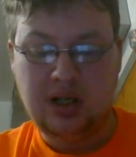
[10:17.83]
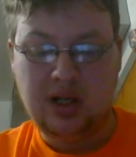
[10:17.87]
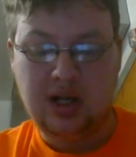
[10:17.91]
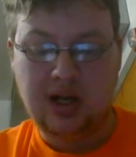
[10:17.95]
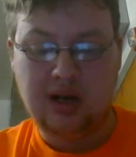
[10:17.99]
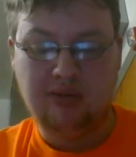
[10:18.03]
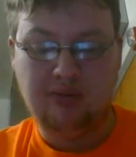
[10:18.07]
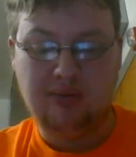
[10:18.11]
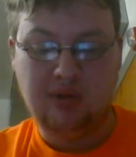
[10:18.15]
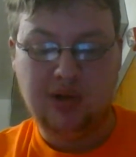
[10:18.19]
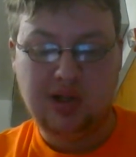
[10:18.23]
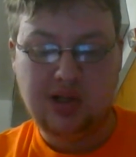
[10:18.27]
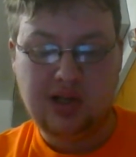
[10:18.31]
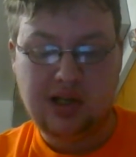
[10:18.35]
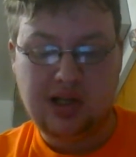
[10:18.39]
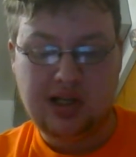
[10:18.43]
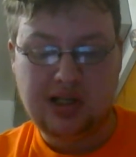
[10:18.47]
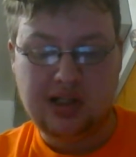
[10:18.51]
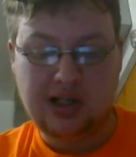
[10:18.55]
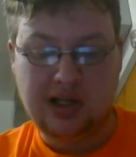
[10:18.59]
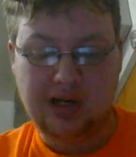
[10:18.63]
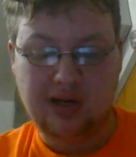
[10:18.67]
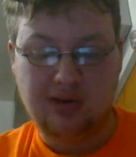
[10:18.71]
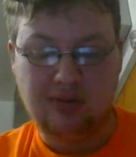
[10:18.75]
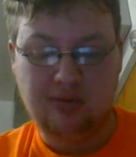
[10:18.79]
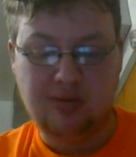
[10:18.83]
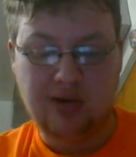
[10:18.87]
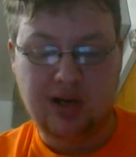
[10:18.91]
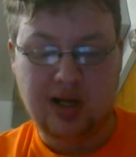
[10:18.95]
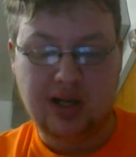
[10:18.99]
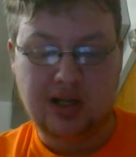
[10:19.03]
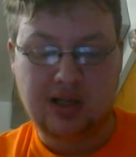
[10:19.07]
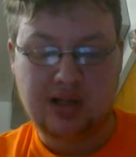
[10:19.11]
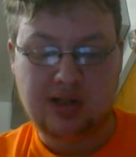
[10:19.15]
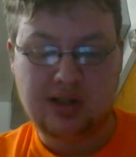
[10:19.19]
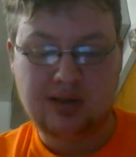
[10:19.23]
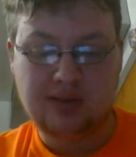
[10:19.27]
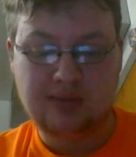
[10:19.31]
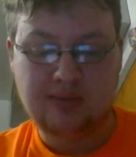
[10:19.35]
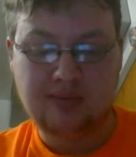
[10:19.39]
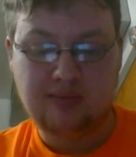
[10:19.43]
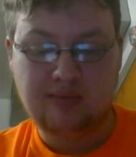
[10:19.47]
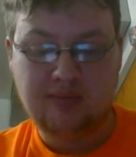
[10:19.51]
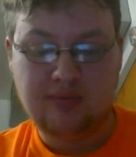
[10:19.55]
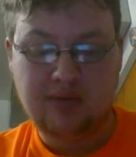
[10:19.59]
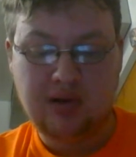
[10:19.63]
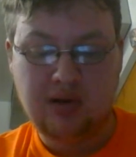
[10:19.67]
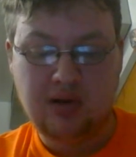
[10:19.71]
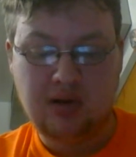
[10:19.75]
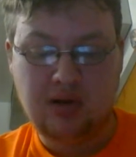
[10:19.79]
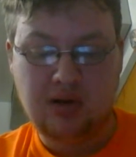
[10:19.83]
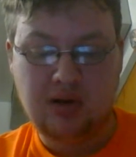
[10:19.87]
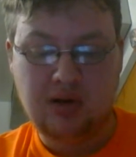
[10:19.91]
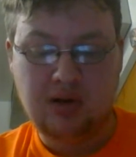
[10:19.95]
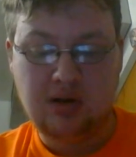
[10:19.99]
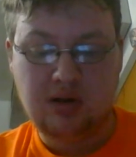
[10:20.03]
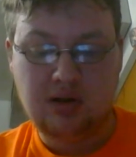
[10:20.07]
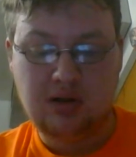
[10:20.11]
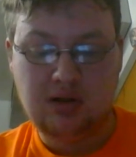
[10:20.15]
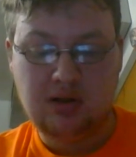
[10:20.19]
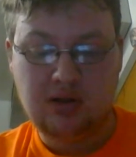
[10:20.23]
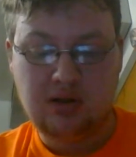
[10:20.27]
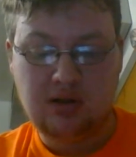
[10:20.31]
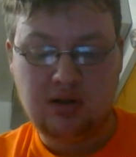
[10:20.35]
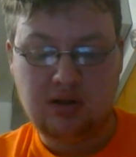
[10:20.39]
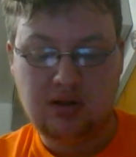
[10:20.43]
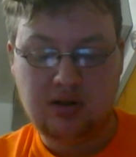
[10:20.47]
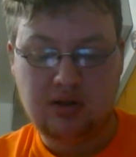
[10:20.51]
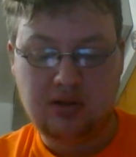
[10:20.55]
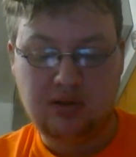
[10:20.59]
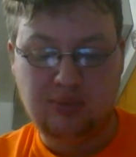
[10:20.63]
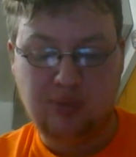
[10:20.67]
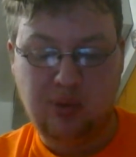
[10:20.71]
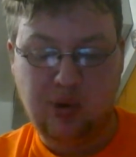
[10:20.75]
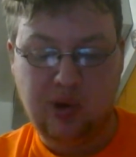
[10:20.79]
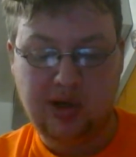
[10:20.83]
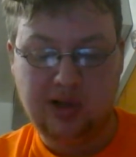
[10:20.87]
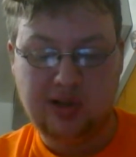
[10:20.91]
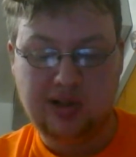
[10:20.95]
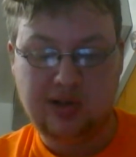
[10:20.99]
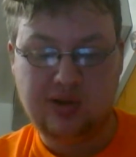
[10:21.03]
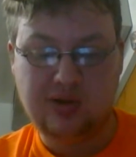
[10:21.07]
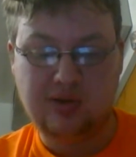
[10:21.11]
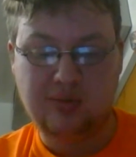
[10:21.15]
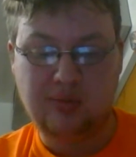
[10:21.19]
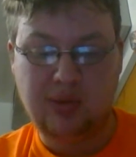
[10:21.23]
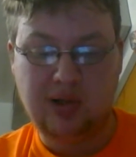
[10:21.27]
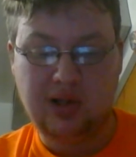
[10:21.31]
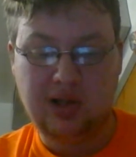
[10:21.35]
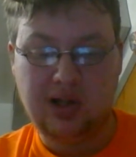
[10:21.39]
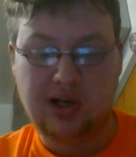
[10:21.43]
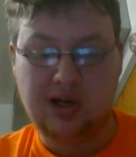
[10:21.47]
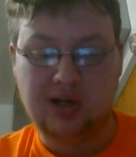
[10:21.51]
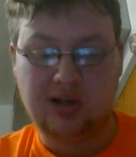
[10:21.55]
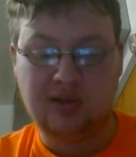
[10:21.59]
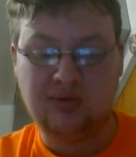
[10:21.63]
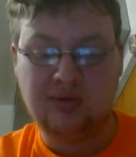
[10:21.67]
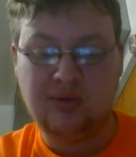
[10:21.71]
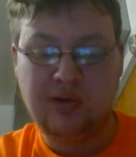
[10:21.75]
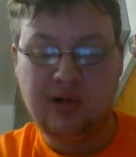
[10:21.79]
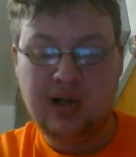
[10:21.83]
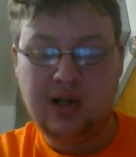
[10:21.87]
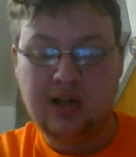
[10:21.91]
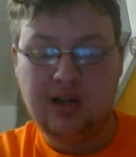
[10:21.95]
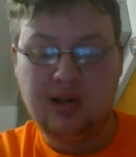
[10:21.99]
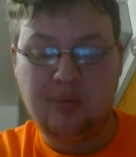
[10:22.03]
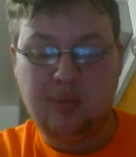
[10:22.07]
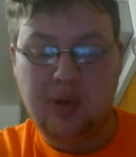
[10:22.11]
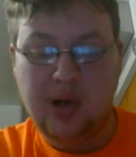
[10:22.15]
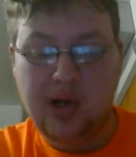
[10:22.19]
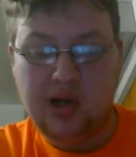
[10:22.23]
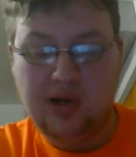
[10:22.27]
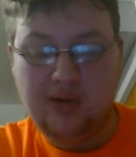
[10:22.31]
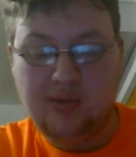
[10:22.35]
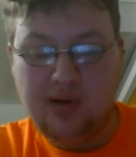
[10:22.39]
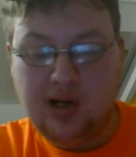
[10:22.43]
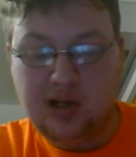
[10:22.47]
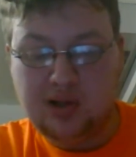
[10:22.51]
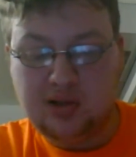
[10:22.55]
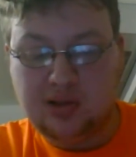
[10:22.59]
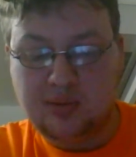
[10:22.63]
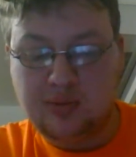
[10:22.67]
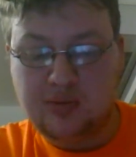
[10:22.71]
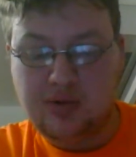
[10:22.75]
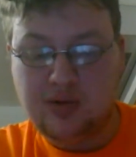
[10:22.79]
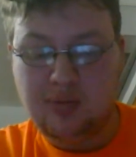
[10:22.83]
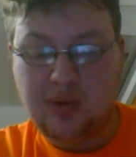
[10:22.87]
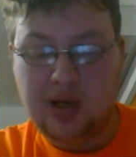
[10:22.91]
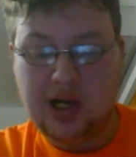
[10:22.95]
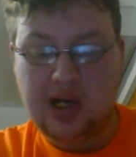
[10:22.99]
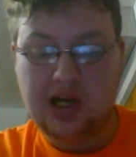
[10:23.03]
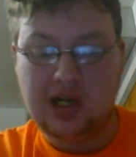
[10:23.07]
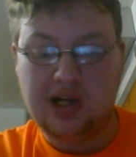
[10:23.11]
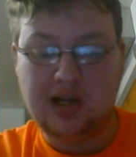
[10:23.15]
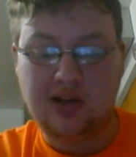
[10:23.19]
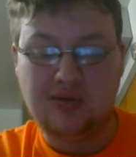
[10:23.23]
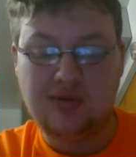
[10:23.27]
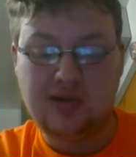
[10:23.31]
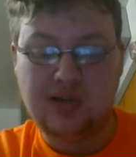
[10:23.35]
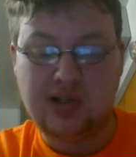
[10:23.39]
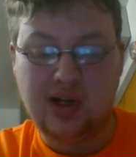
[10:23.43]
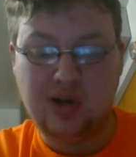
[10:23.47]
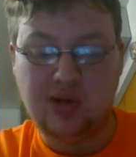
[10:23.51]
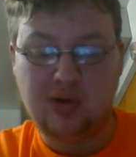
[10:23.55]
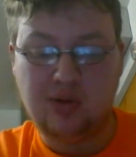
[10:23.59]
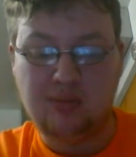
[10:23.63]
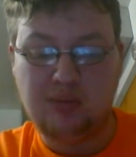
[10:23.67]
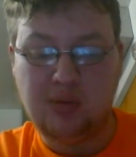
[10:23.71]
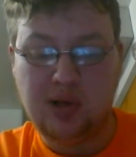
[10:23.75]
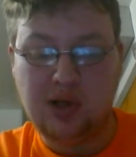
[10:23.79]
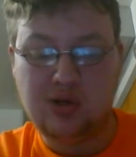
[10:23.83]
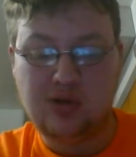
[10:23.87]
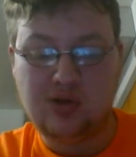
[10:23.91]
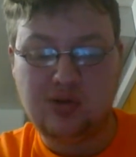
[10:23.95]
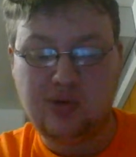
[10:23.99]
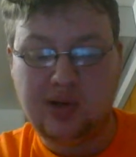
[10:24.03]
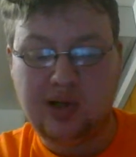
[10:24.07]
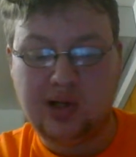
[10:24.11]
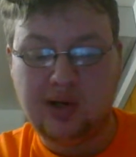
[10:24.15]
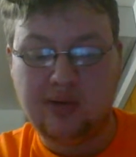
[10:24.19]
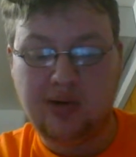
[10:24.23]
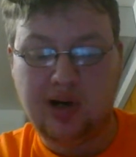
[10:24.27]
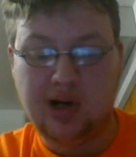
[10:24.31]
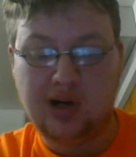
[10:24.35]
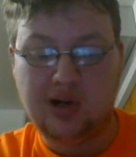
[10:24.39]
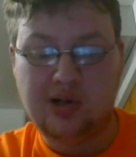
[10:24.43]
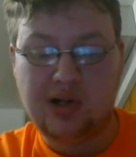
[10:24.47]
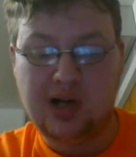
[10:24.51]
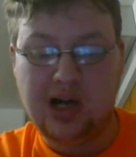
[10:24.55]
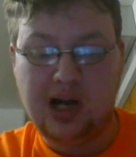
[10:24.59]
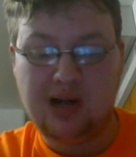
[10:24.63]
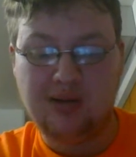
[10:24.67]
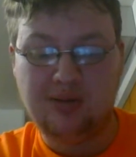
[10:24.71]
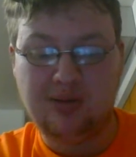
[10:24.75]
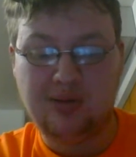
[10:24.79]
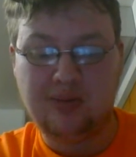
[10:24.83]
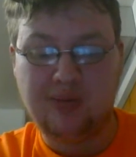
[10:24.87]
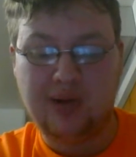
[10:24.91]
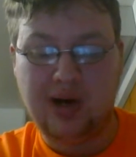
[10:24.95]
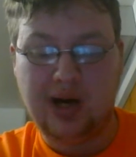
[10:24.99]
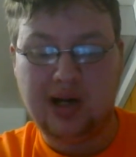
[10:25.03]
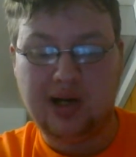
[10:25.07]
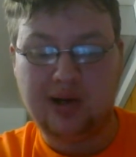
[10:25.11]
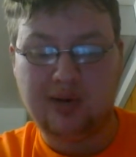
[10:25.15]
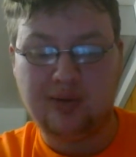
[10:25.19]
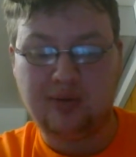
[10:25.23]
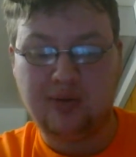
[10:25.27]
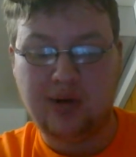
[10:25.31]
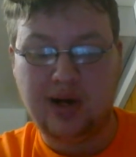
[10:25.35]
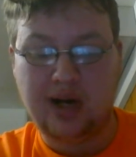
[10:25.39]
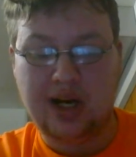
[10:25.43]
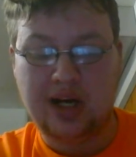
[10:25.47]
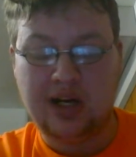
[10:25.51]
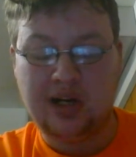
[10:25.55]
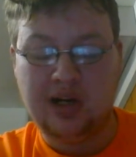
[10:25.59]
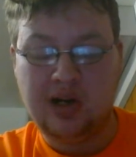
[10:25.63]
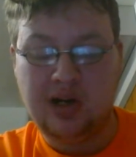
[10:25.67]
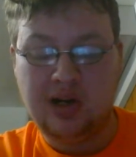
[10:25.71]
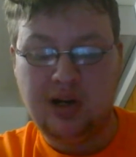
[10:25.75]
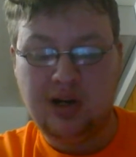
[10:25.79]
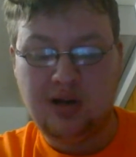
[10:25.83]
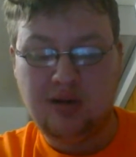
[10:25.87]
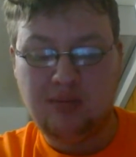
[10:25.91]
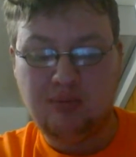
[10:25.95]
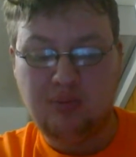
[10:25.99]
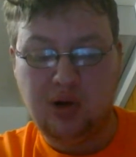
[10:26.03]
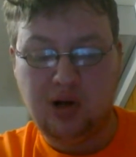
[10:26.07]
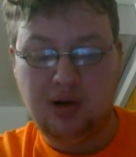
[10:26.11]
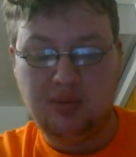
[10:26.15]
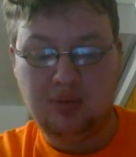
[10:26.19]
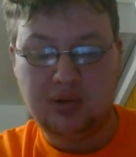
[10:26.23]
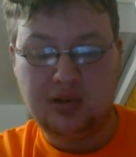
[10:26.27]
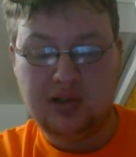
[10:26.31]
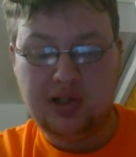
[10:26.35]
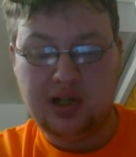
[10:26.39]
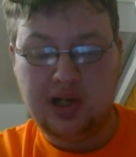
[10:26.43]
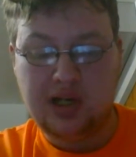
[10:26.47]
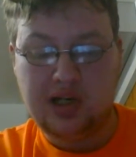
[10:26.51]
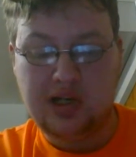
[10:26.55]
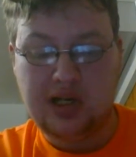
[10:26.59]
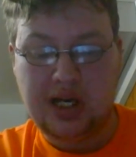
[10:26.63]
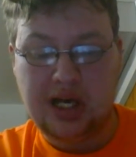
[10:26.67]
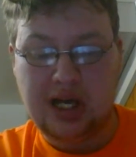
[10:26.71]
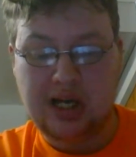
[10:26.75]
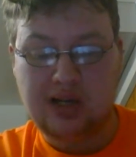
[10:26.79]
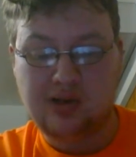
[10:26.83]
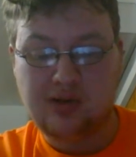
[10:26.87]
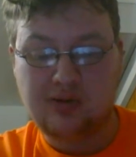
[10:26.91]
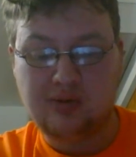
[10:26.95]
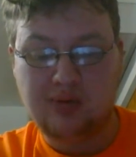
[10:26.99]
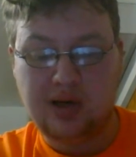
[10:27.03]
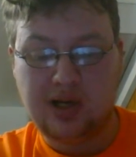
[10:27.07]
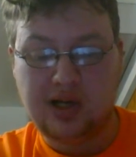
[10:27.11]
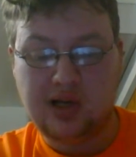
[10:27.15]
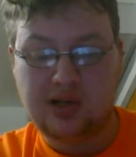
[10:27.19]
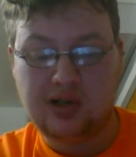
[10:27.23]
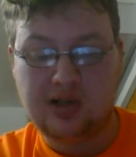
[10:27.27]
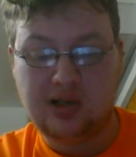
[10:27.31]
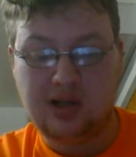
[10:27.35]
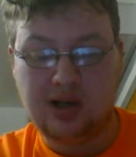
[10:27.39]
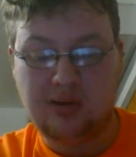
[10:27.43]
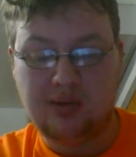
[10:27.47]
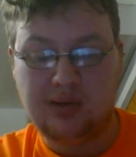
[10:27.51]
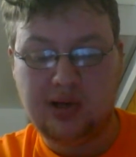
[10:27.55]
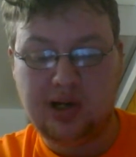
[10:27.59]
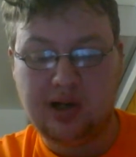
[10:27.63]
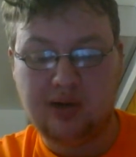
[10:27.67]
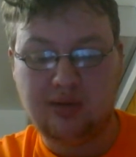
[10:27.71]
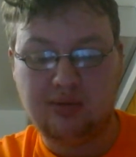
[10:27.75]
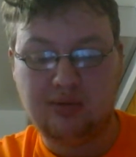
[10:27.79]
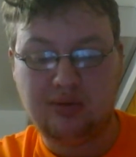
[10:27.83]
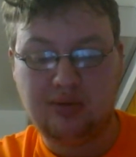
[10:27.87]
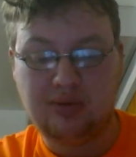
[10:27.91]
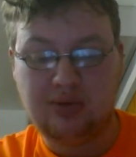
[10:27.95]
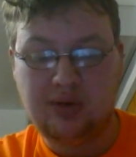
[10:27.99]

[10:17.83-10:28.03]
in really exciting ways. Spoilers below. The parallels I'm speaking of center mostly around Kylo Ren and Rey. Palpatine, yes, we discover that